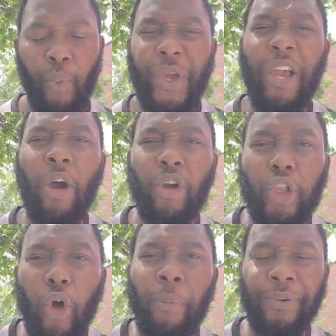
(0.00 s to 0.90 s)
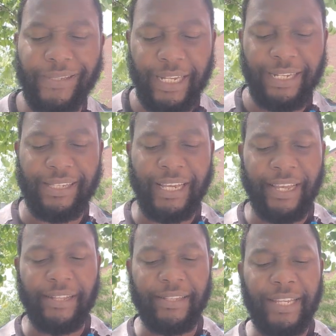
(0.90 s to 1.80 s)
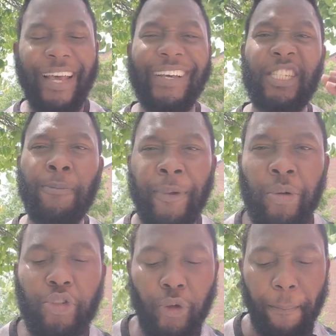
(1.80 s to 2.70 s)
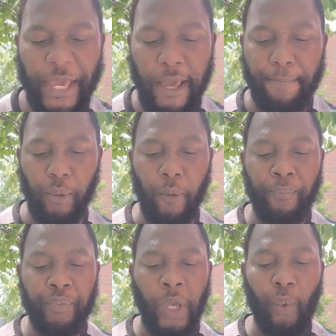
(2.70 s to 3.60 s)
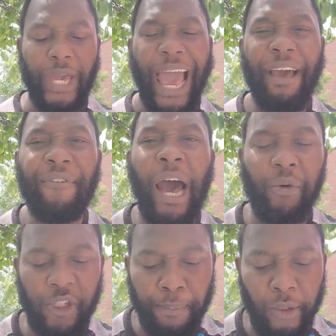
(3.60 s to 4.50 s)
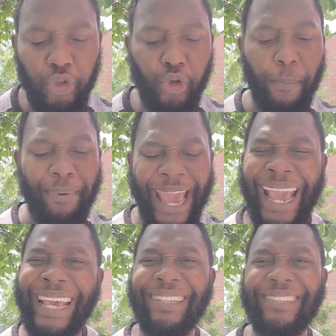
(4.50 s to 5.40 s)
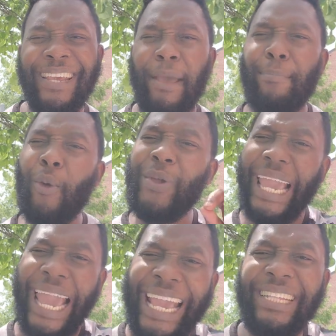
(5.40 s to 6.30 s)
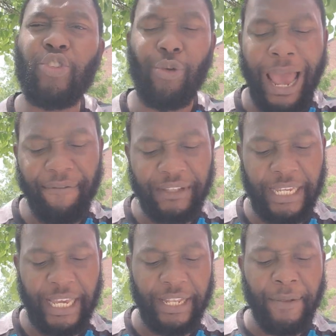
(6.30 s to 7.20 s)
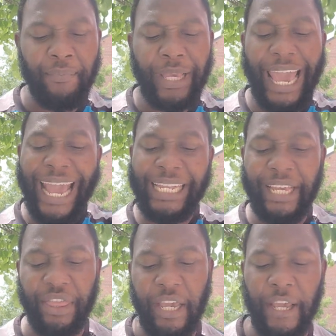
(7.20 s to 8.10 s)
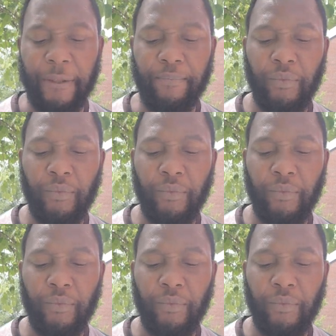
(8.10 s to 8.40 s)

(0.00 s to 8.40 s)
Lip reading: We are global citizens, a spiritual people. We have our spiritual pens, but we ain't drafting anything.